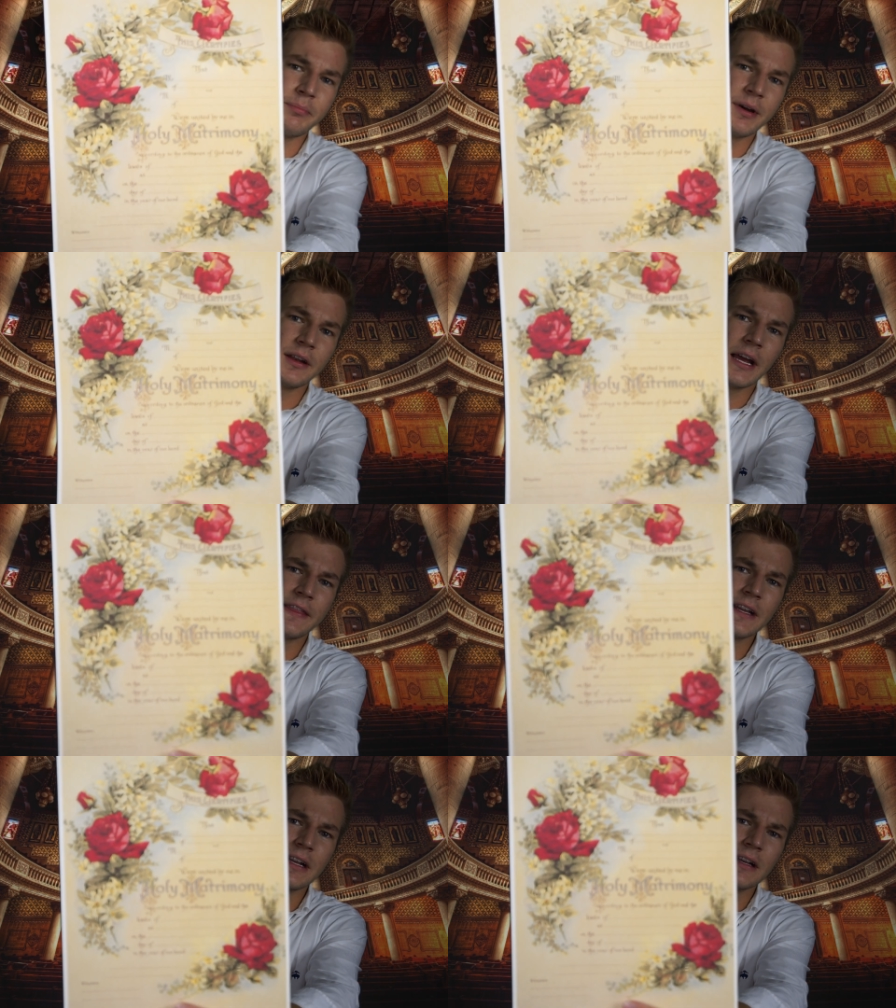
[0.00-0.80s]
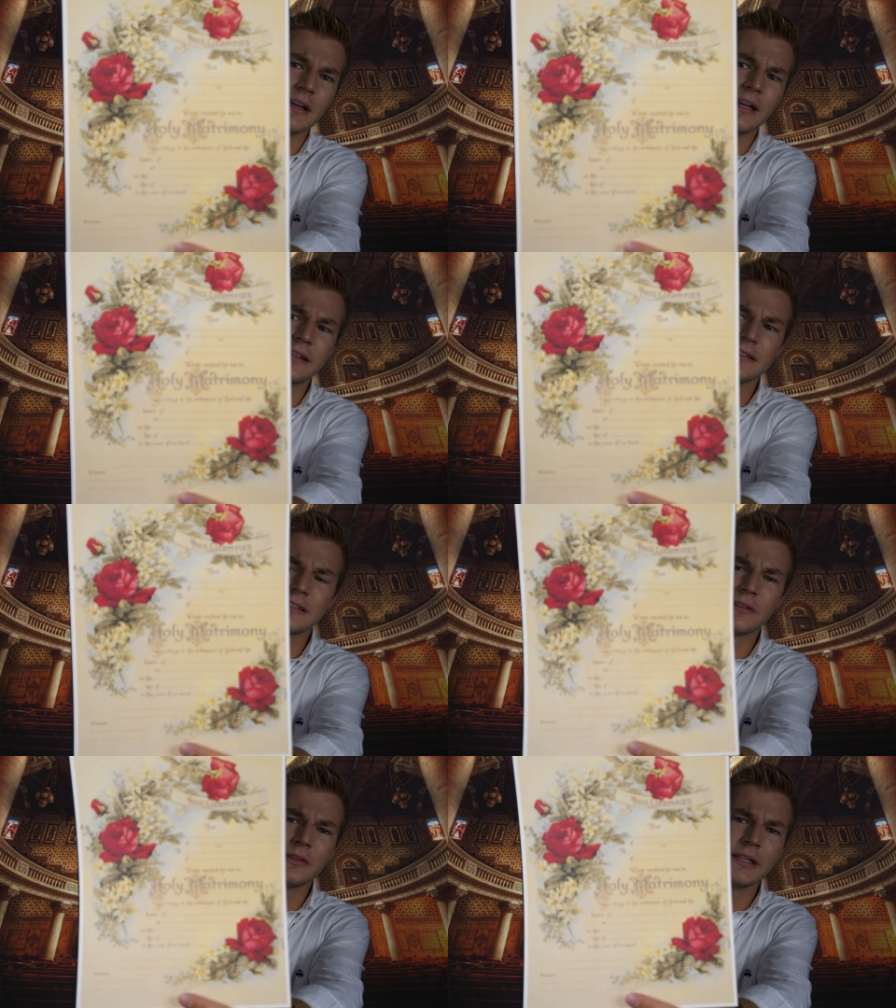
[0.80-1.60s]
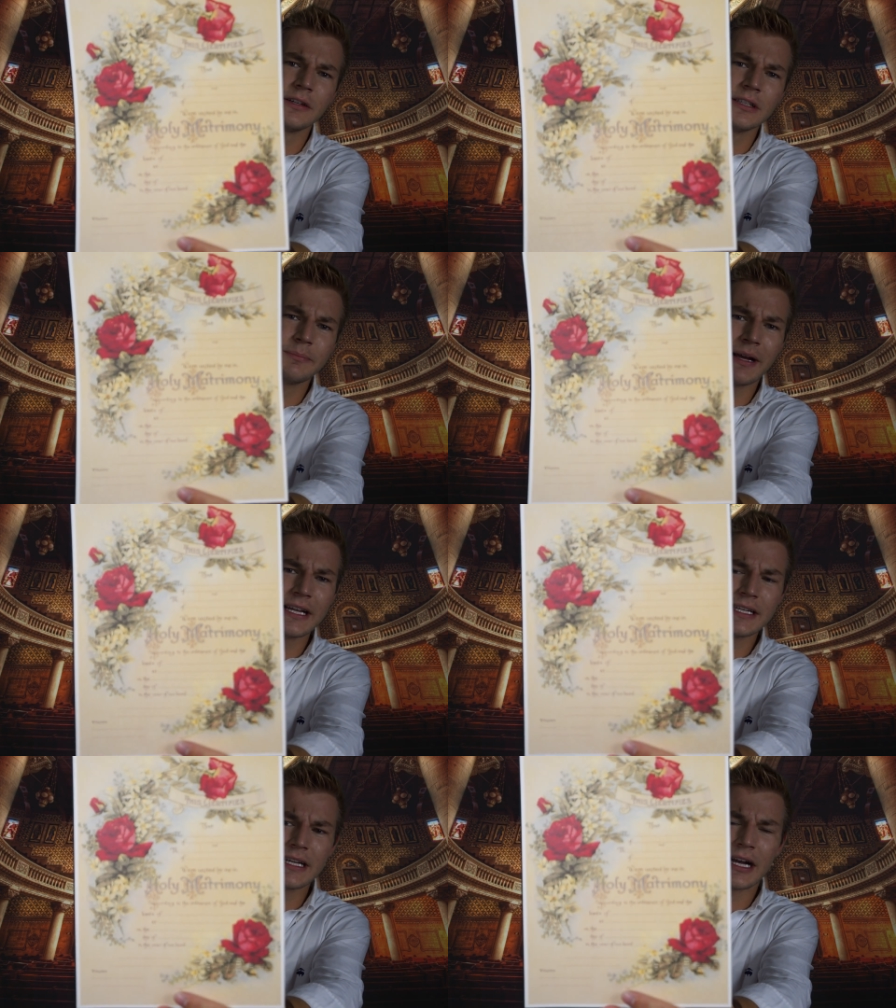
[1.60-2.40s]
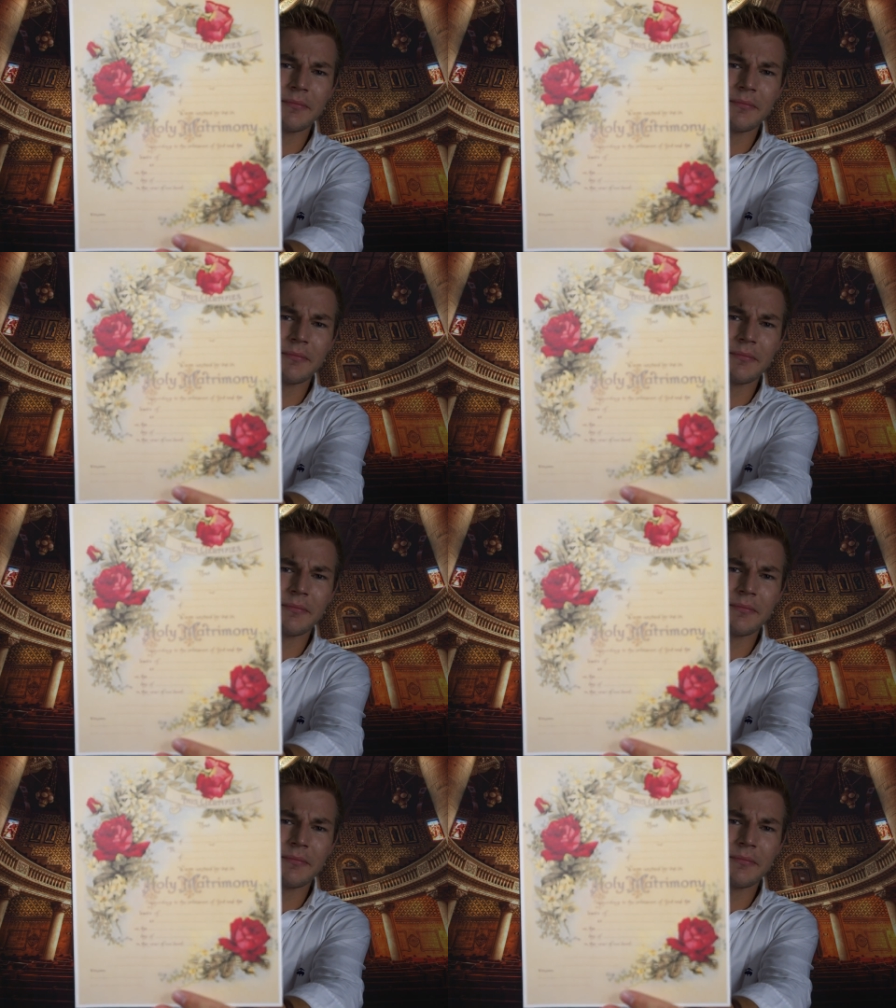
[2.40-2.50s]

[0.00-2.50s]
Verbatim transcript: but I think it's still legally binding.